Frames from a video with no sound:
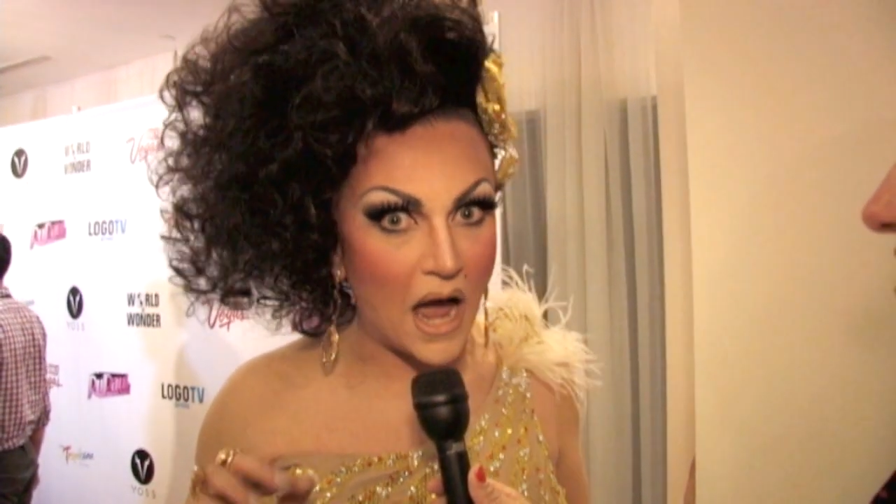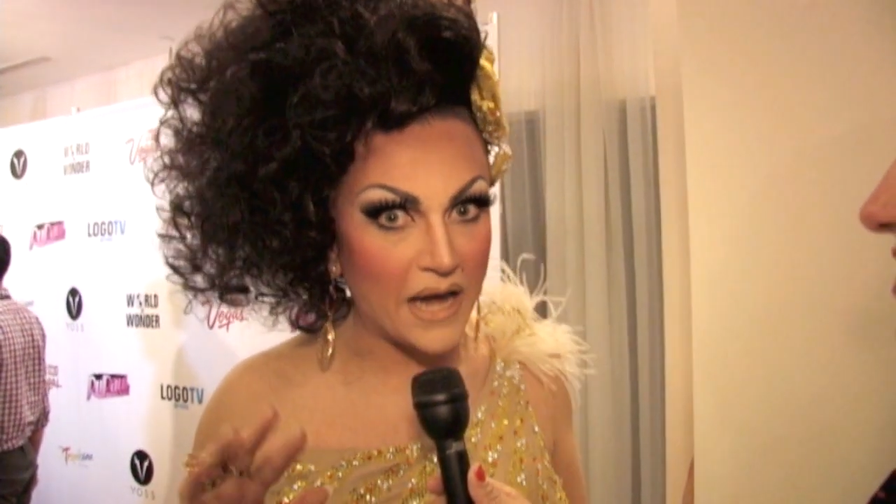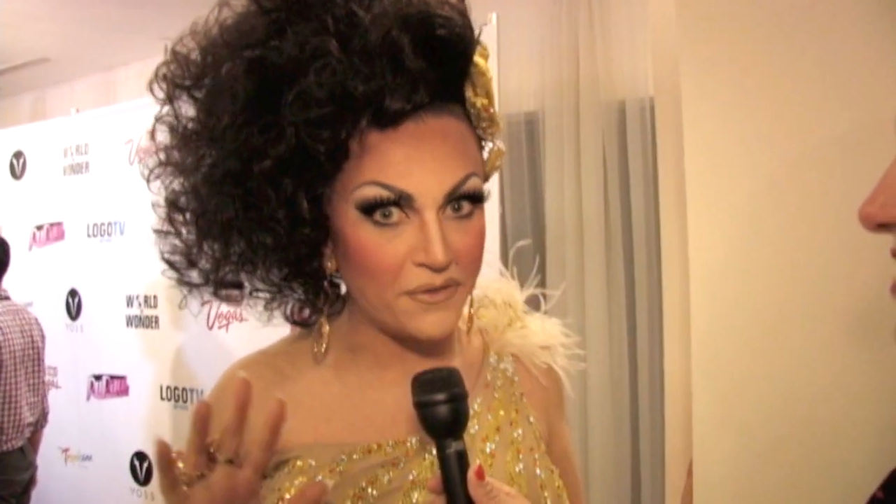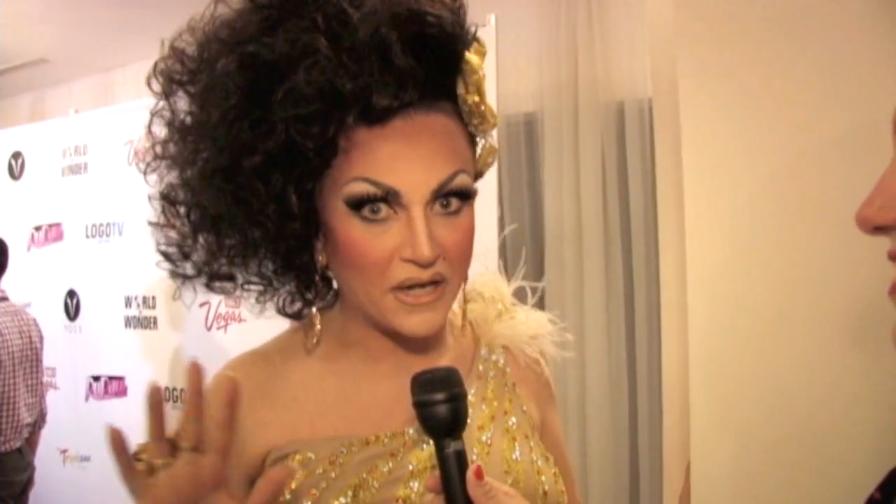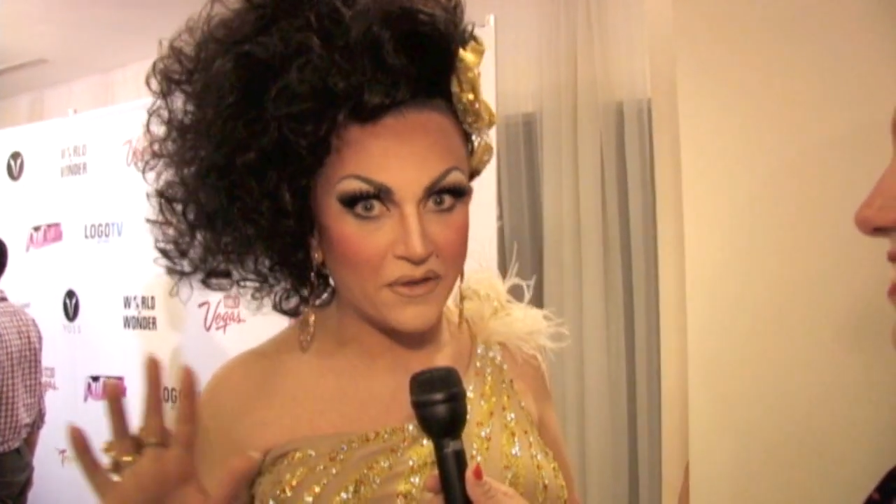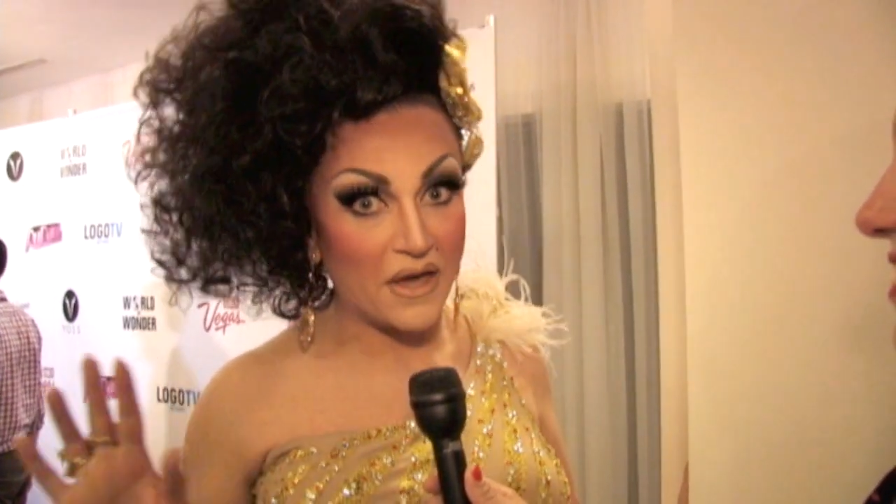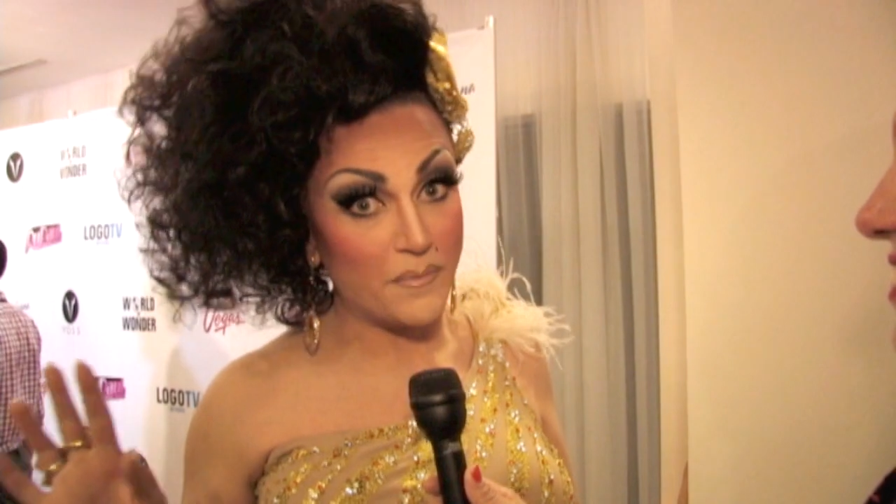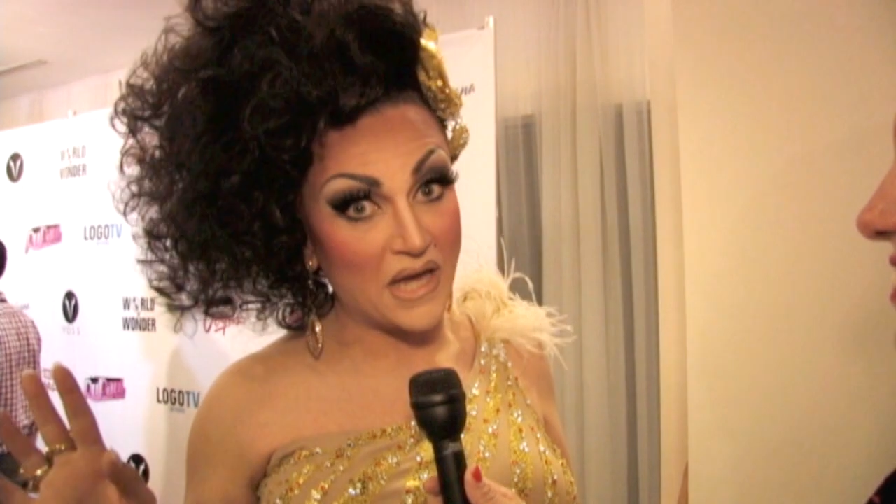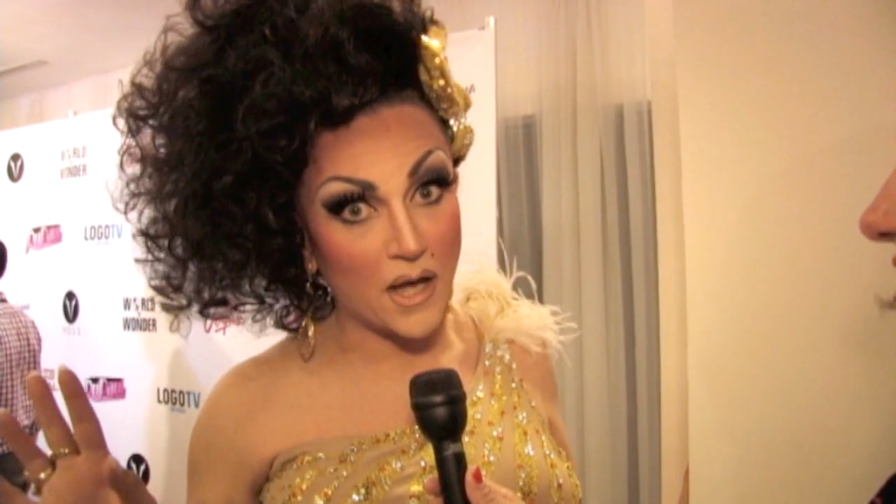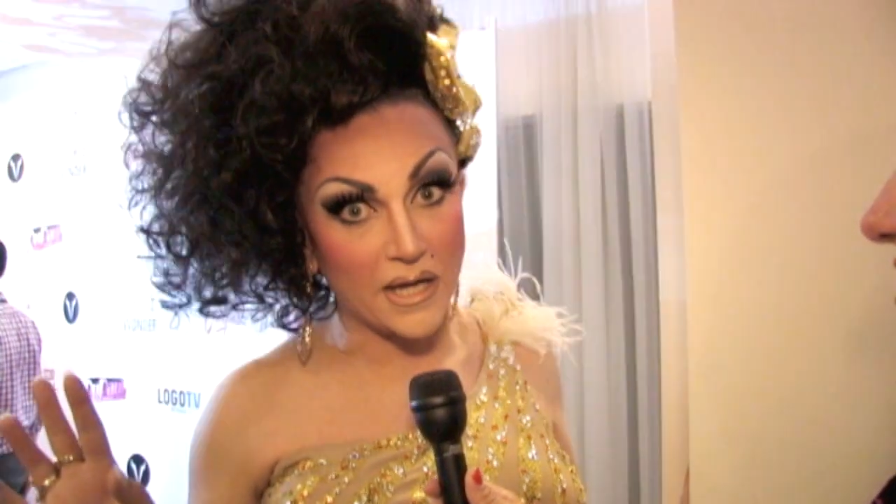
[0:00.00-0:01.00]
I think that
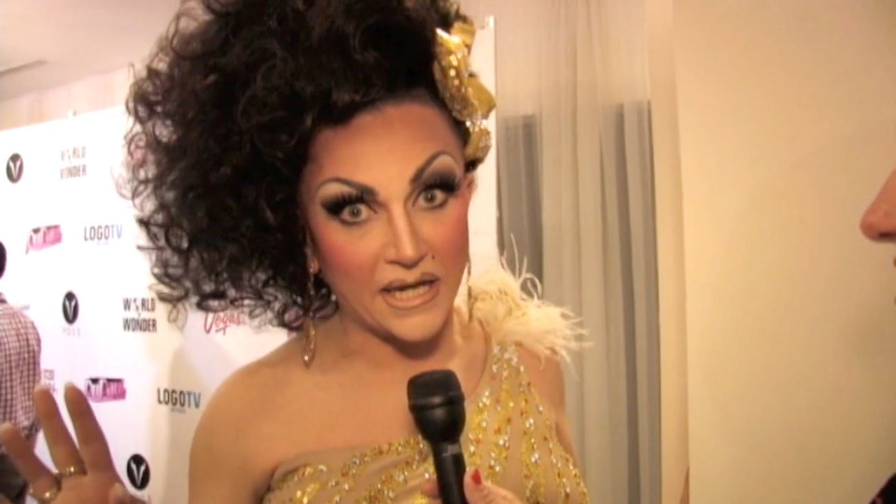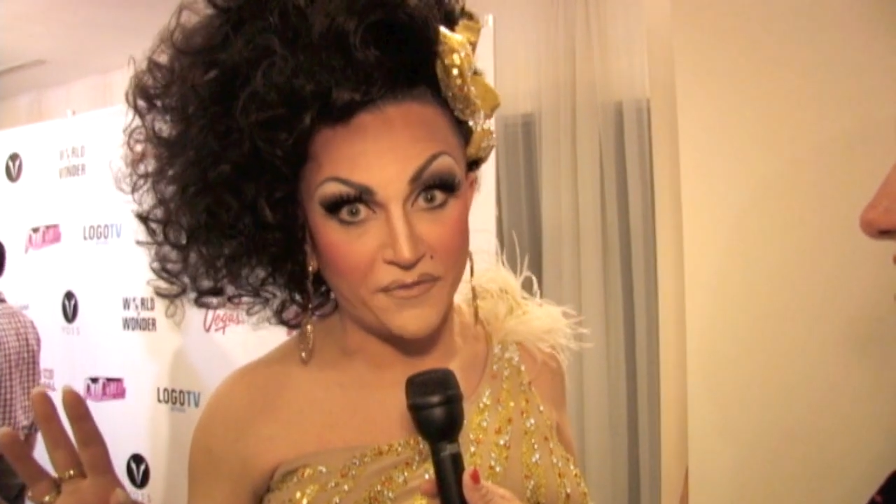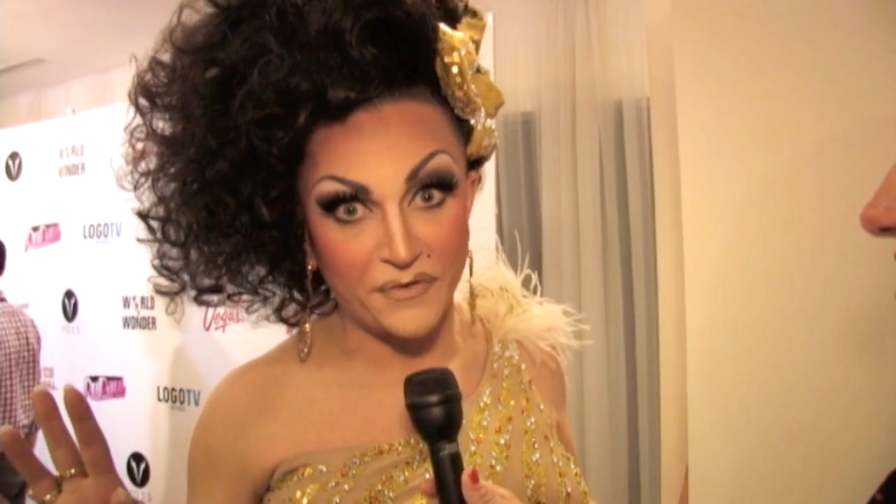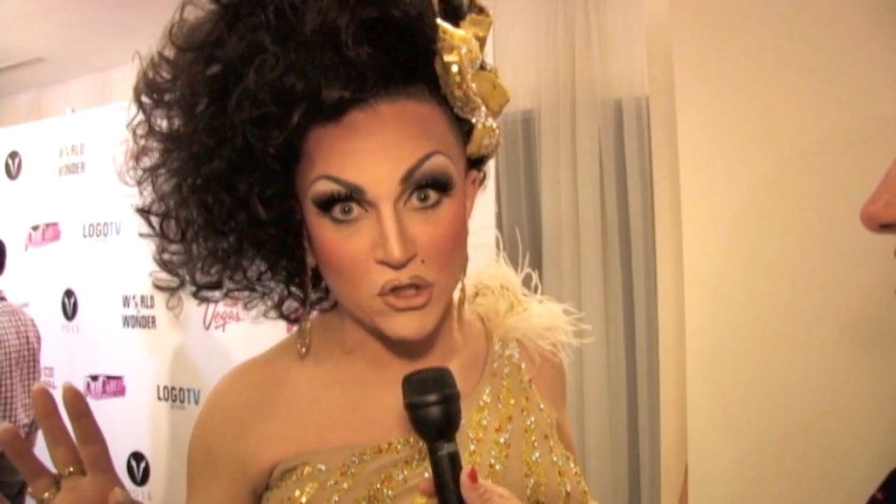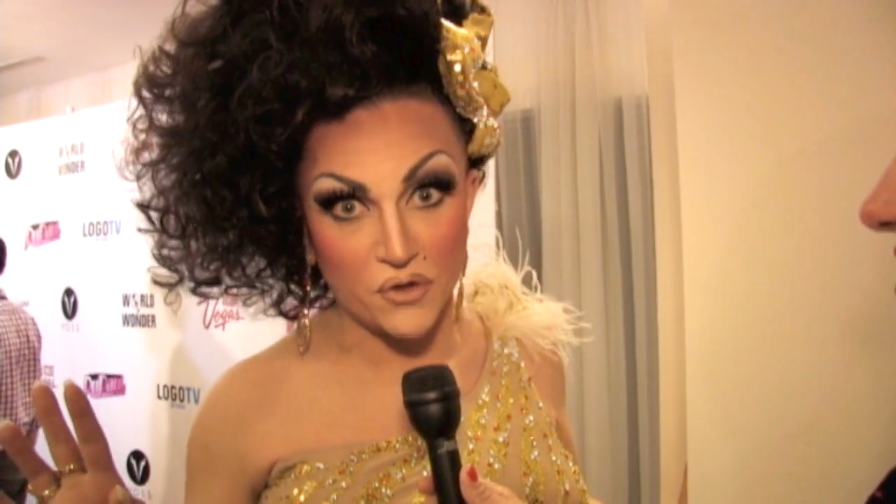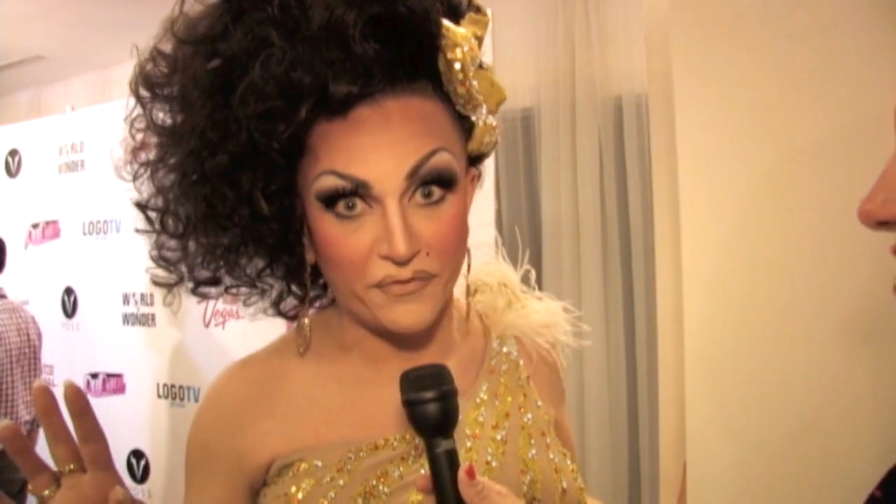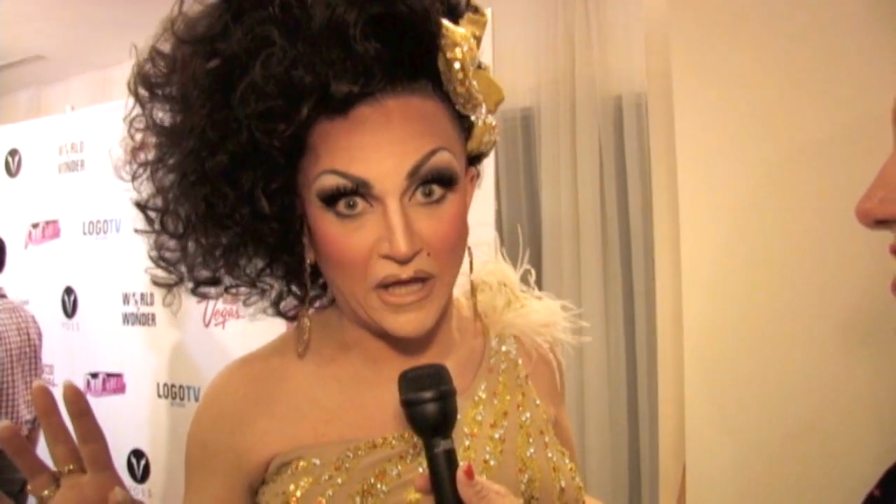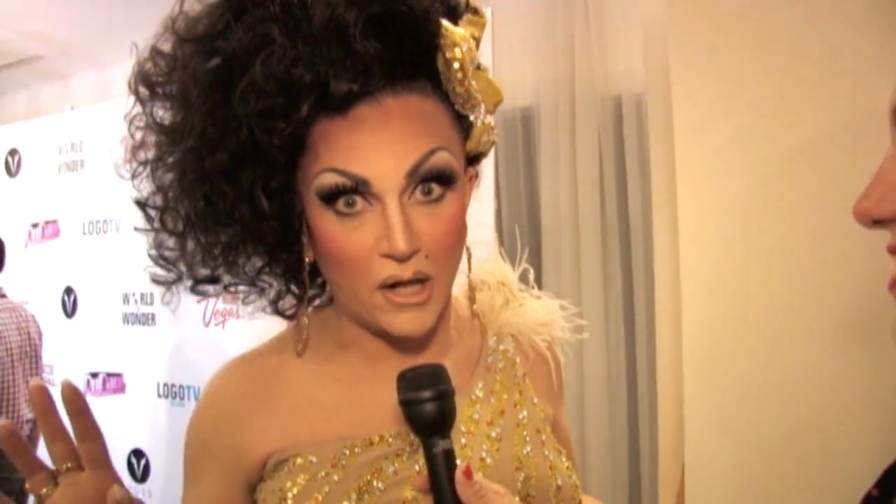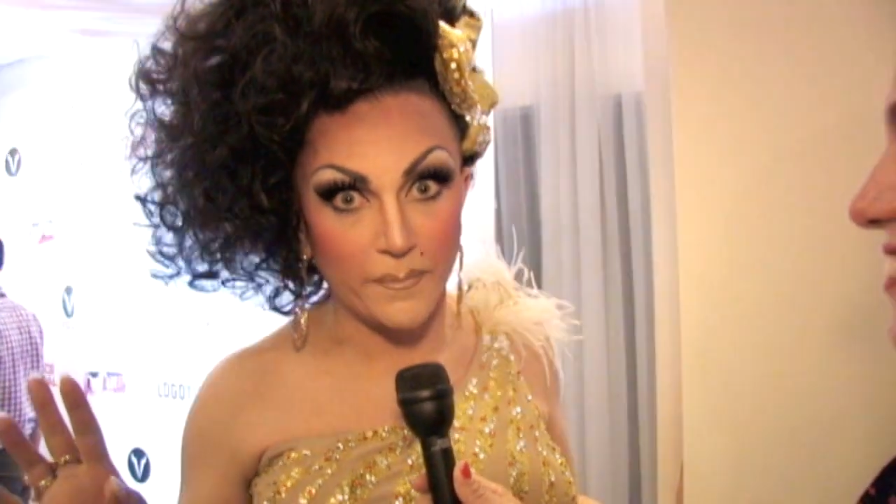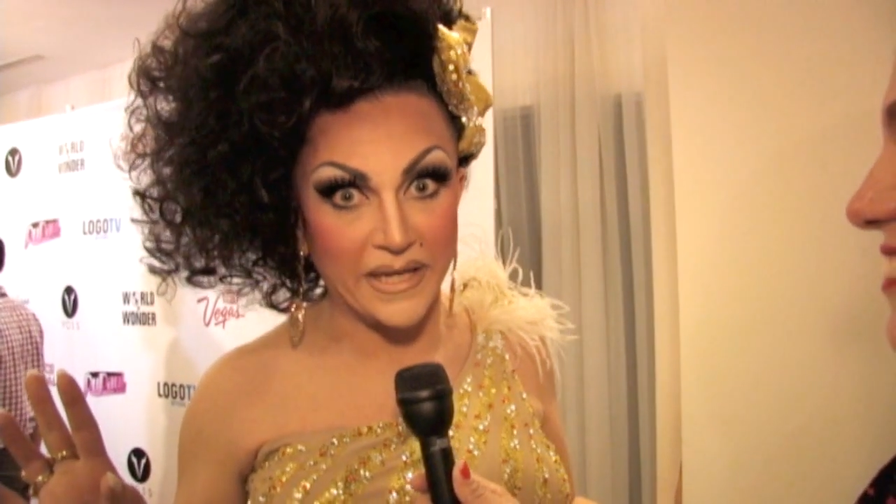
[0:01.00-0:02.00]
Bianca in a feature
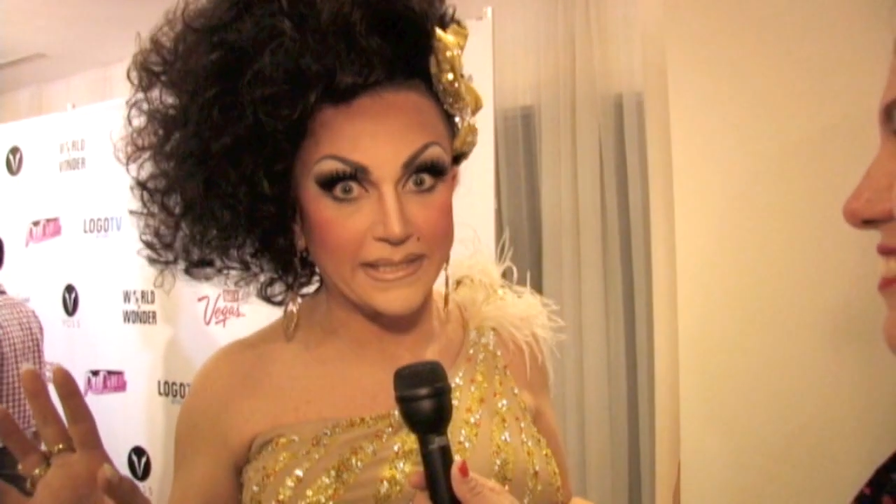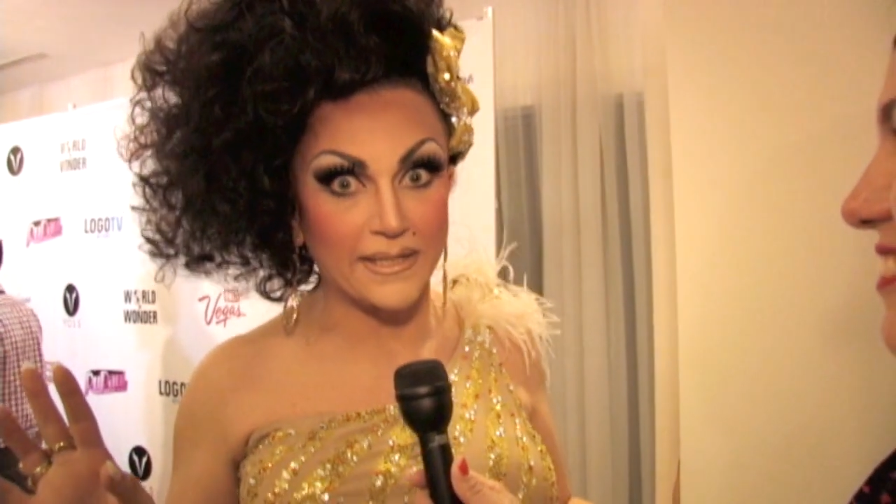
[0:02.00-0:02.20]
film is